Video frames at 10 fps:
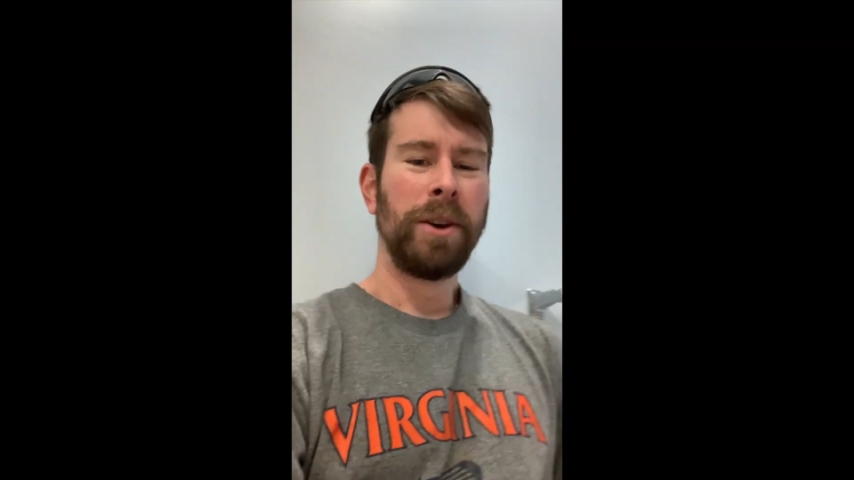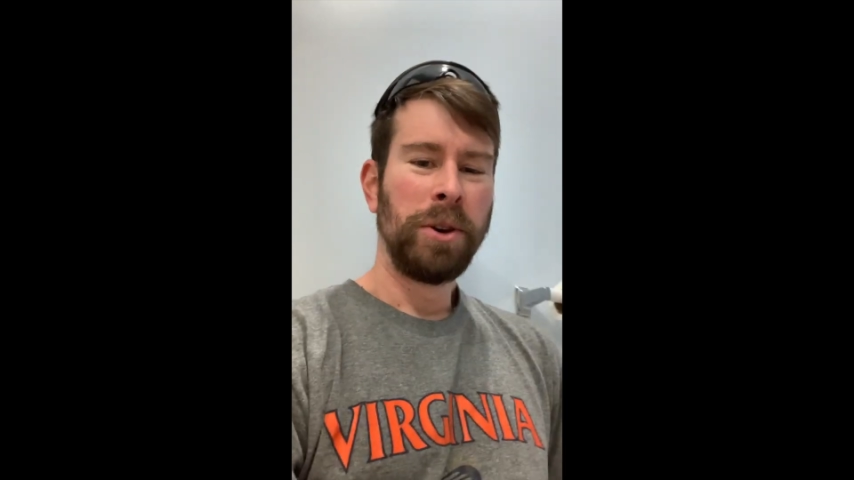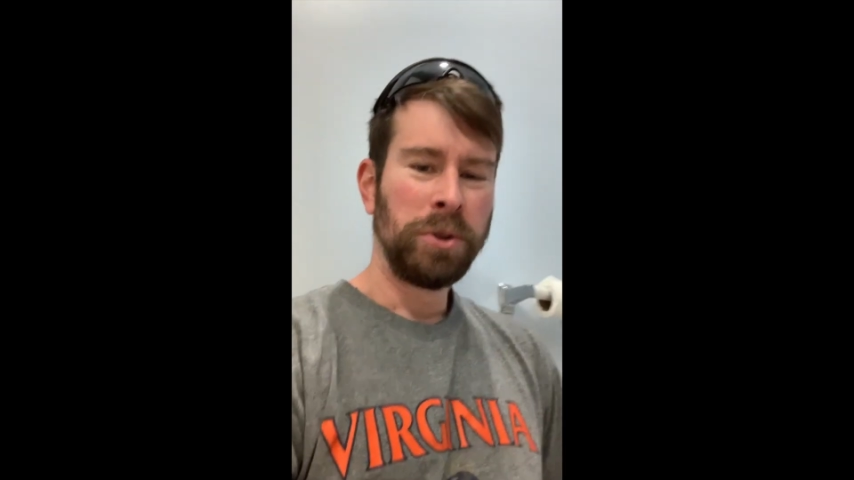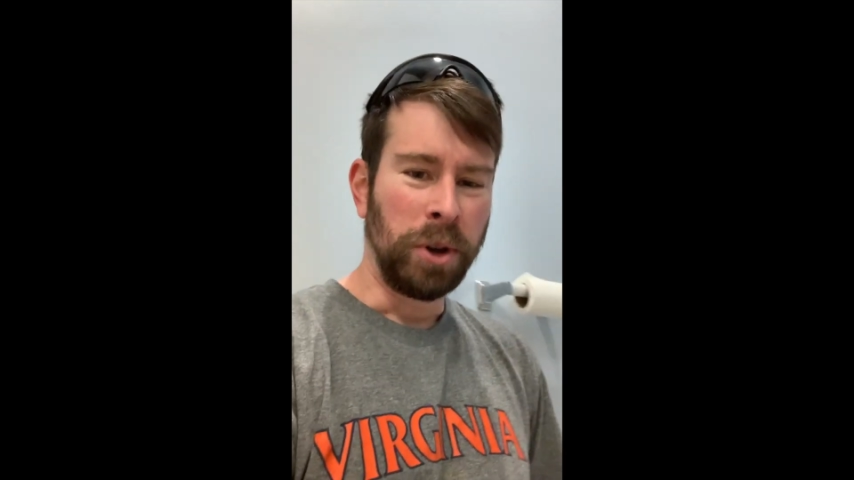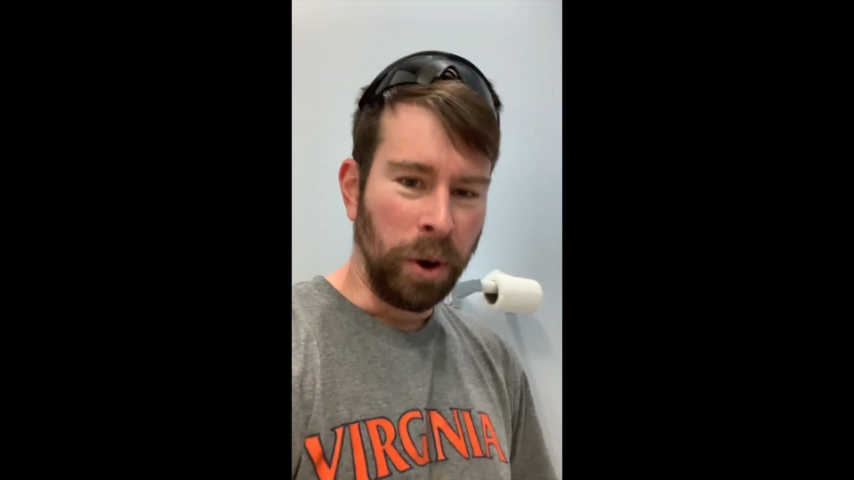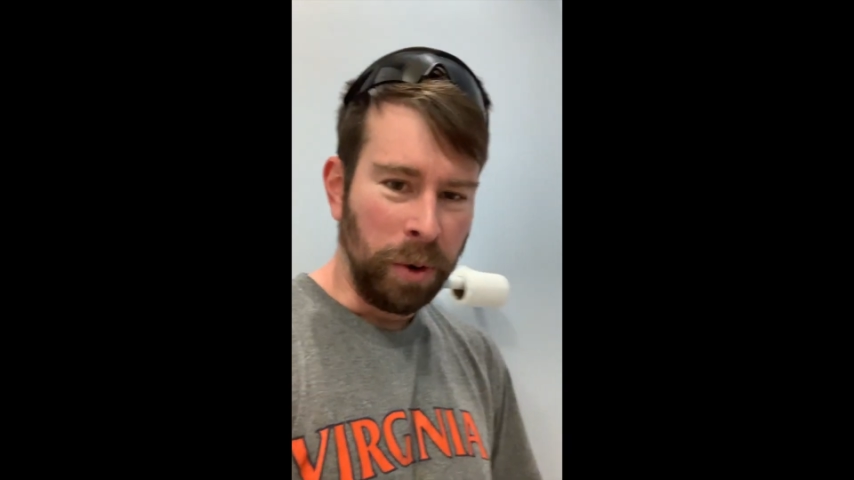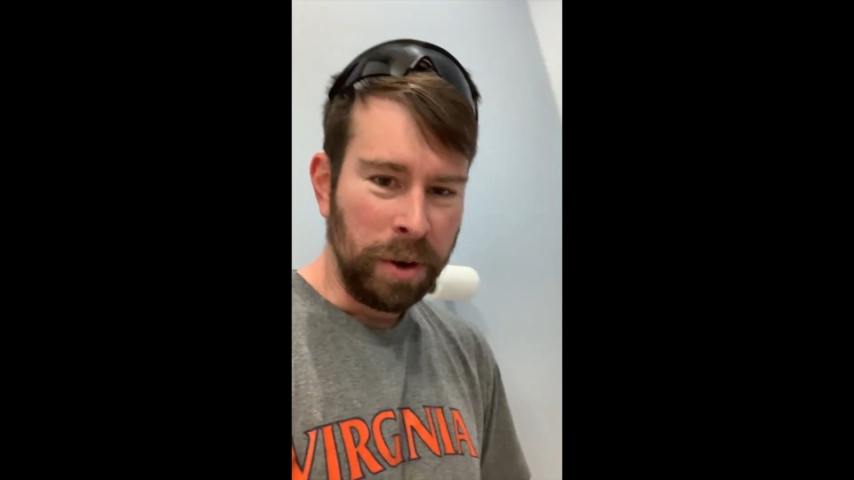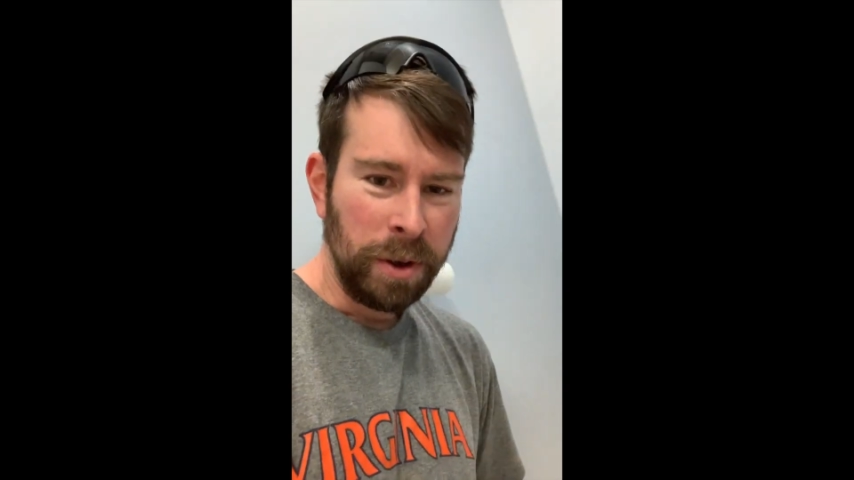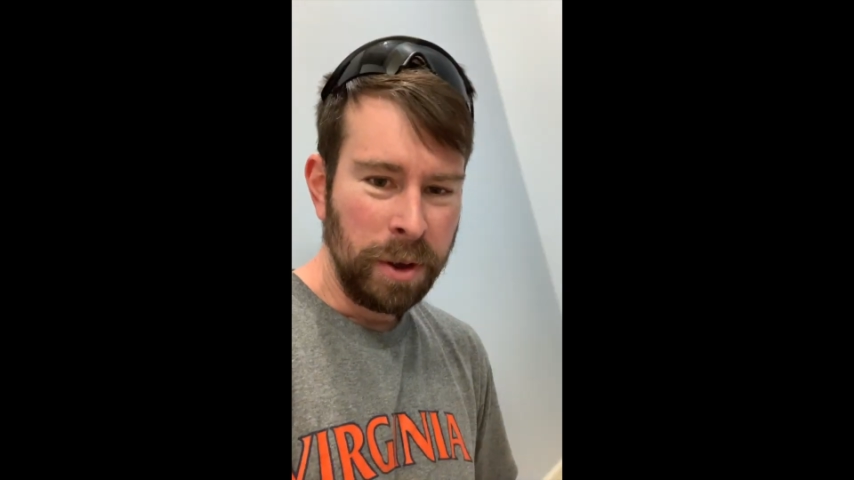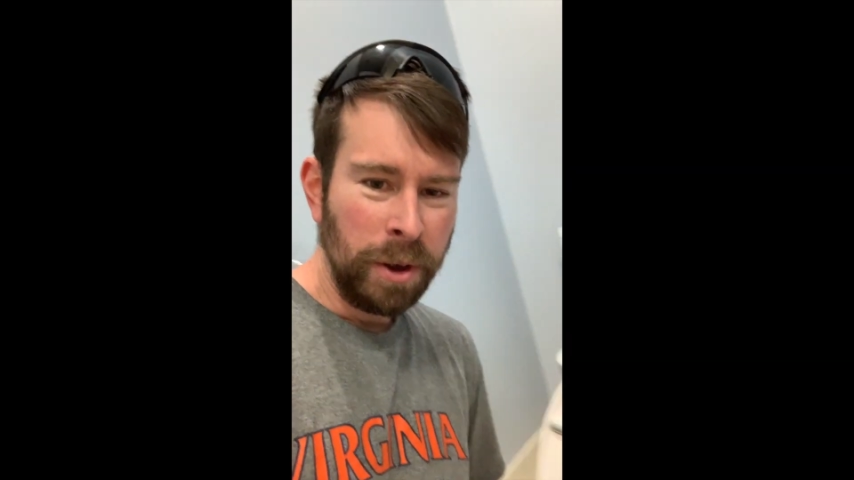So,
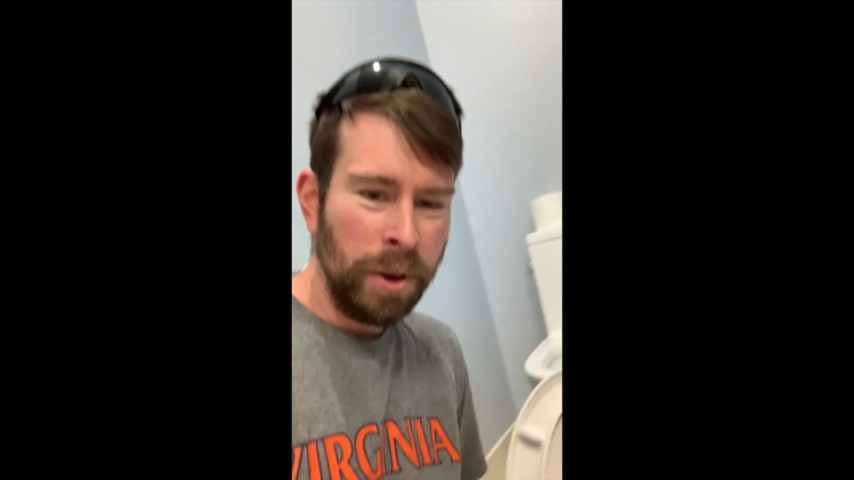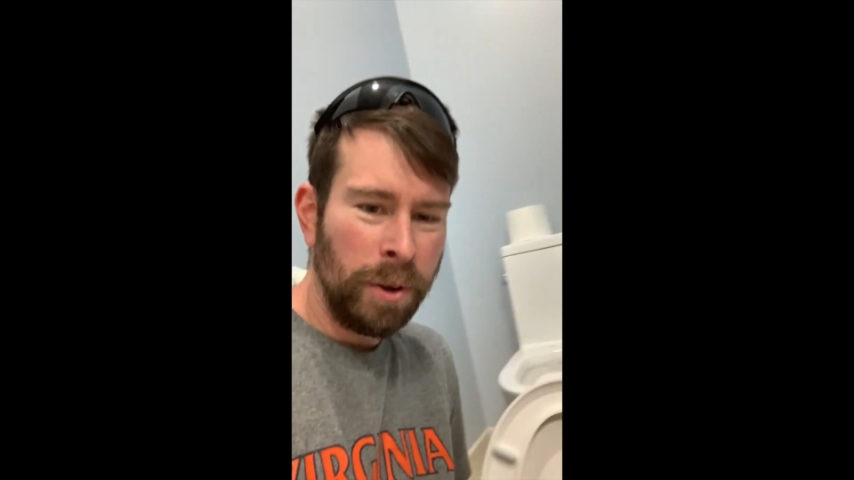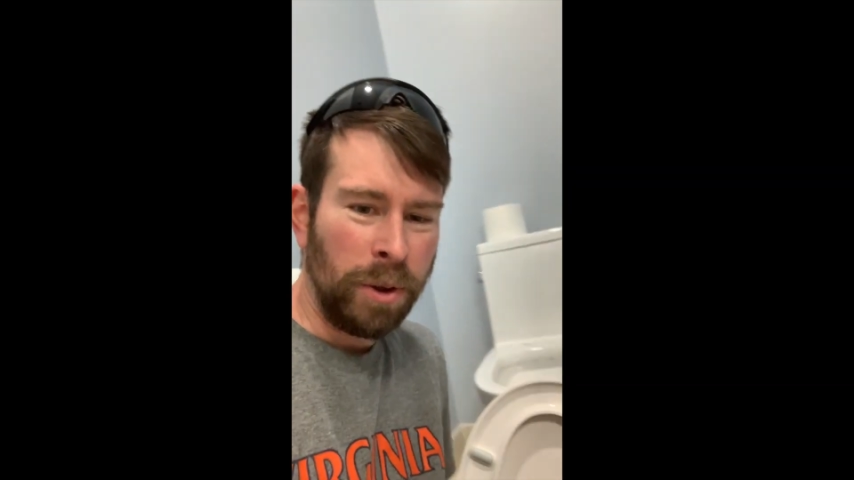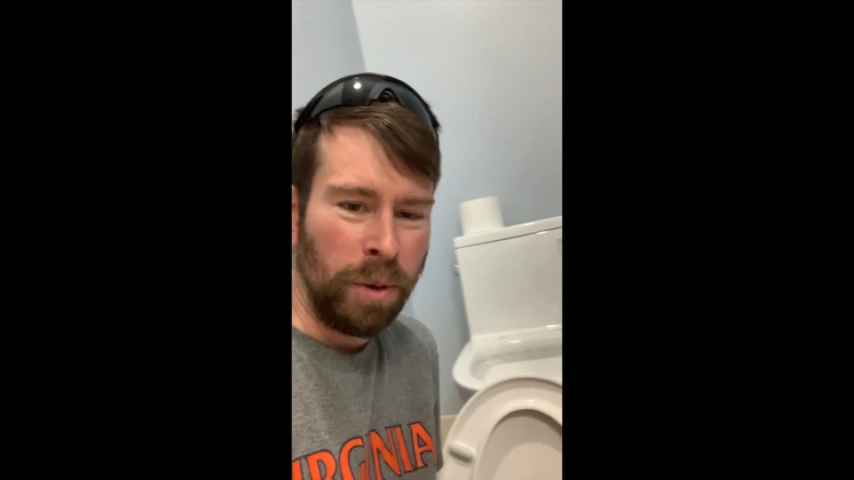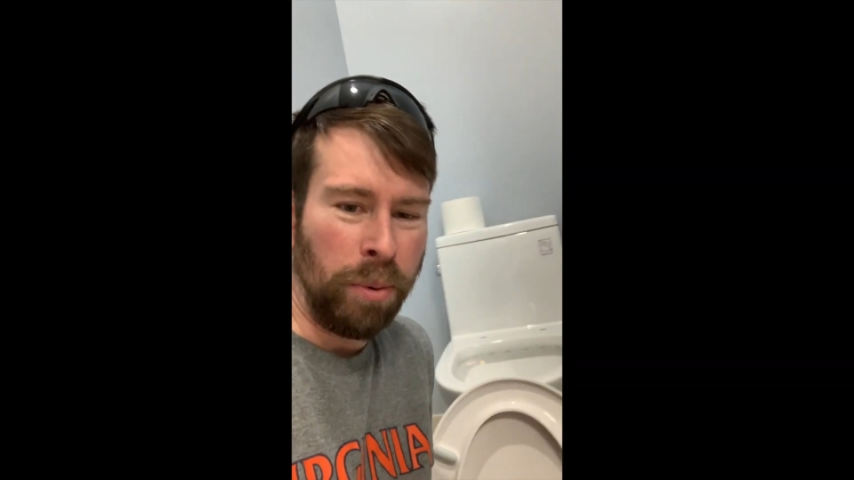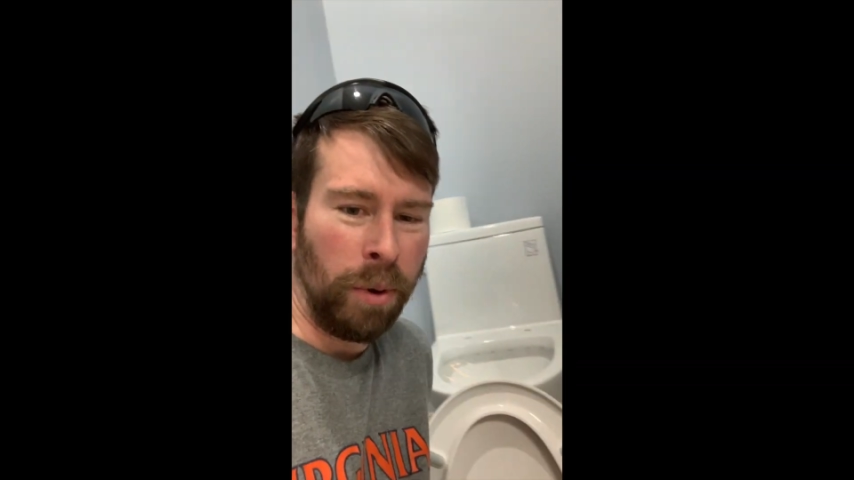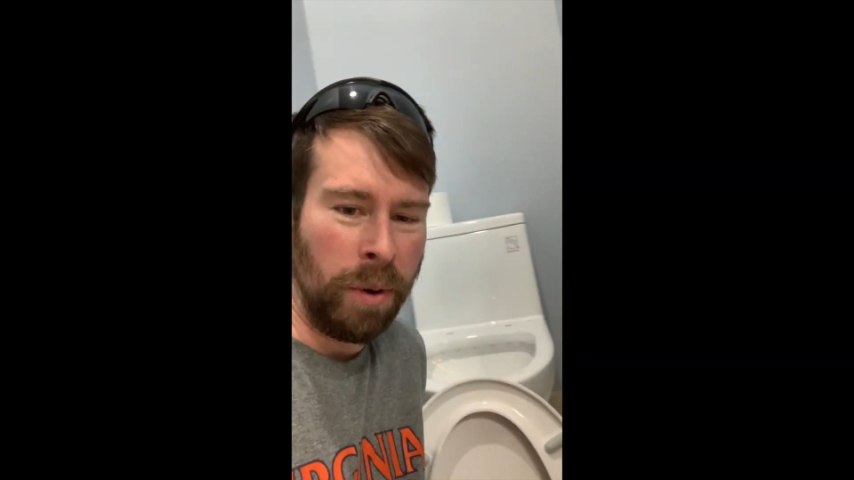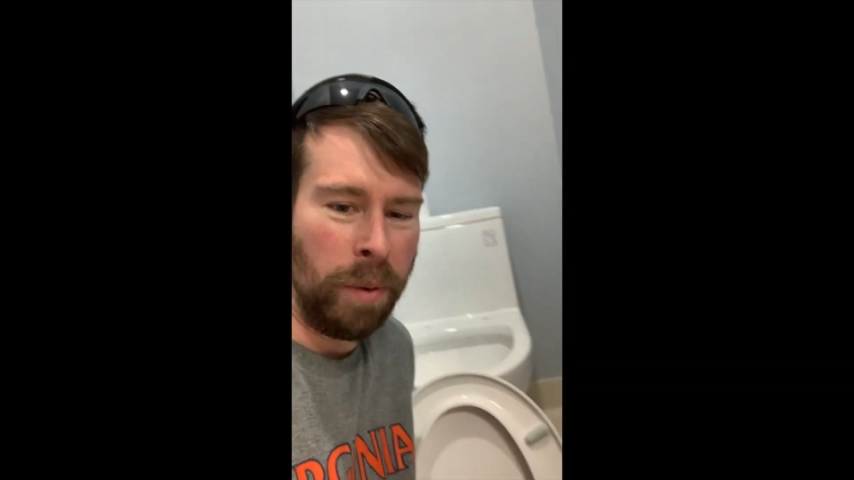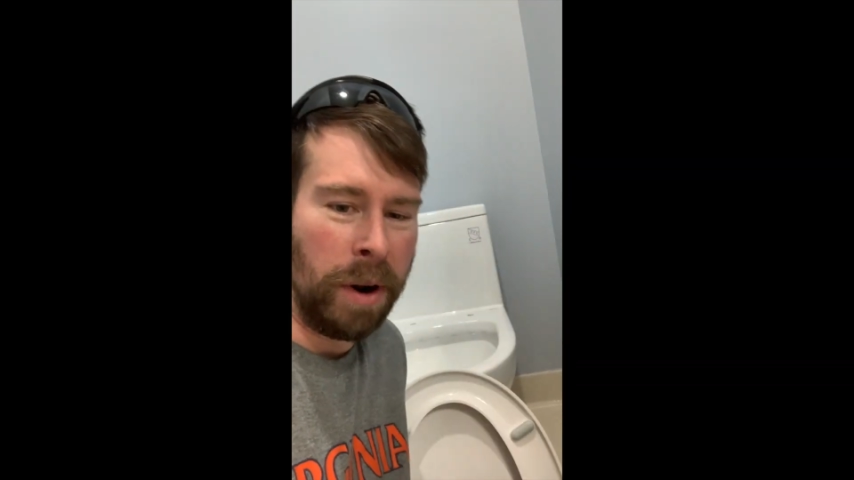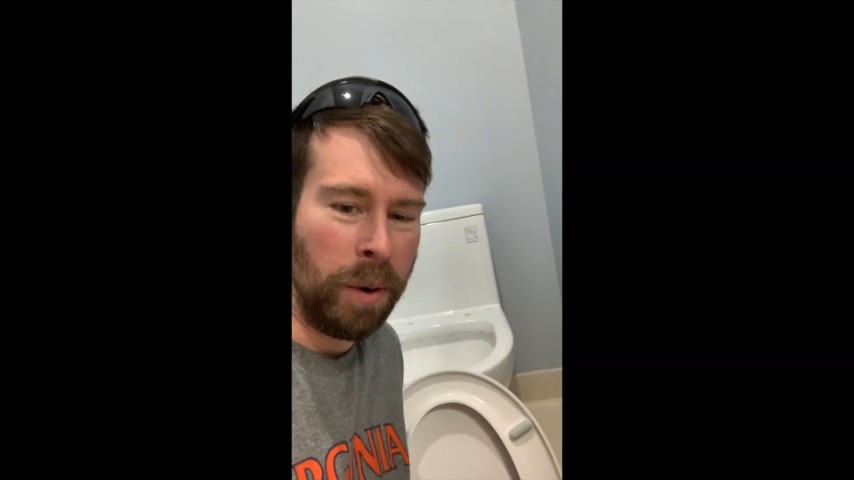to the point where